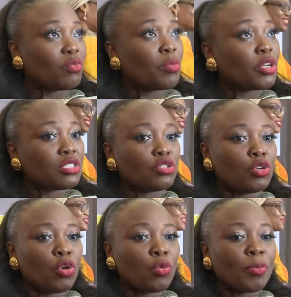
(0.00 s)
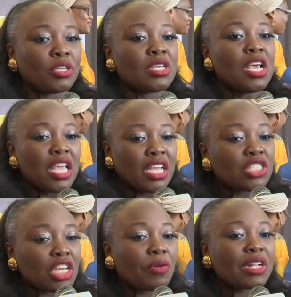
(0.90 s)
We must
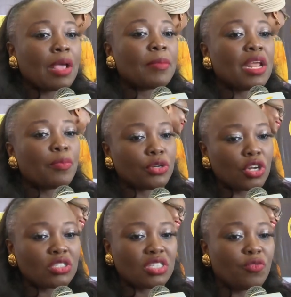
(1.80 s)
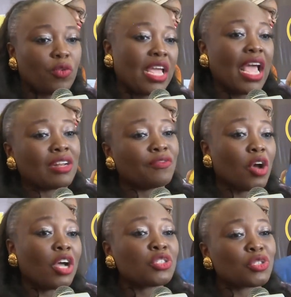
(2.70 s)
integrate them in a productive way. And for
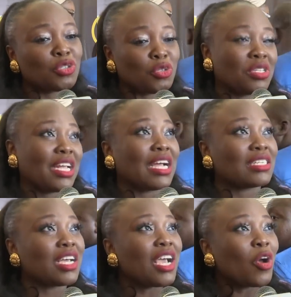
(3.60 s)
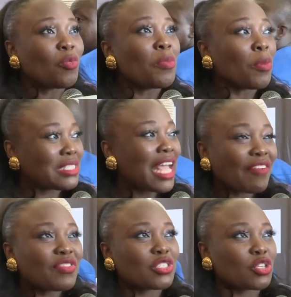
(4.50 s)
us to do that, we must
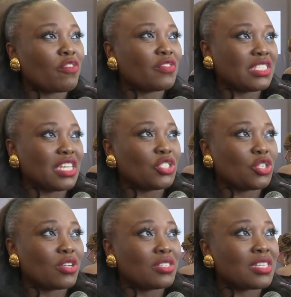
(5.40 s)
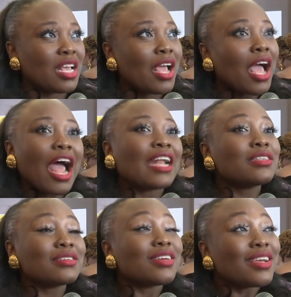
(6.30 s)
have these conversations.
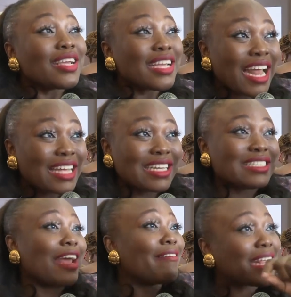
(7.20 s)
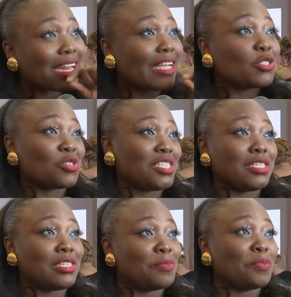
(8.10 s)
And it has a direct line to the
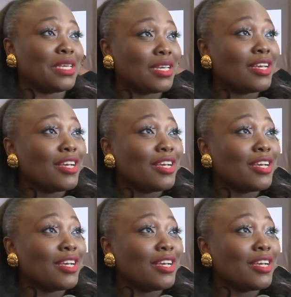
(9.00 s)
GDP.